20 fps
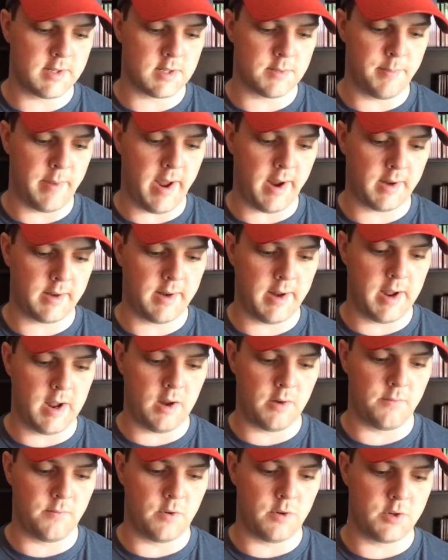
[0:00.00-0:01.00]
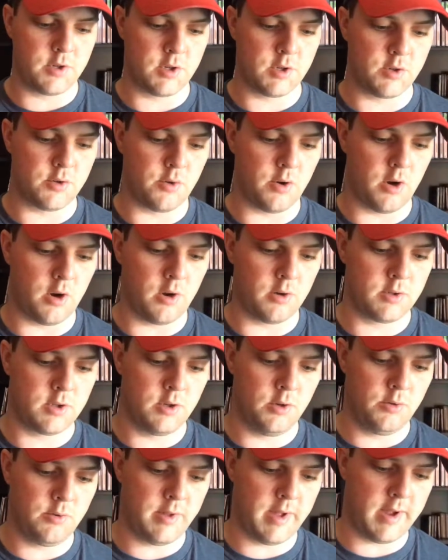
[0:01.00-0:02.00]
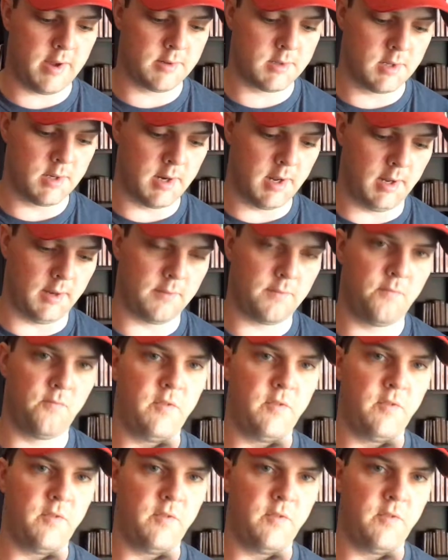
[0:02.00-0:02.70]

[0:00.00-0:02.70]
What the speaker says: SmackDown vs. Raw 2008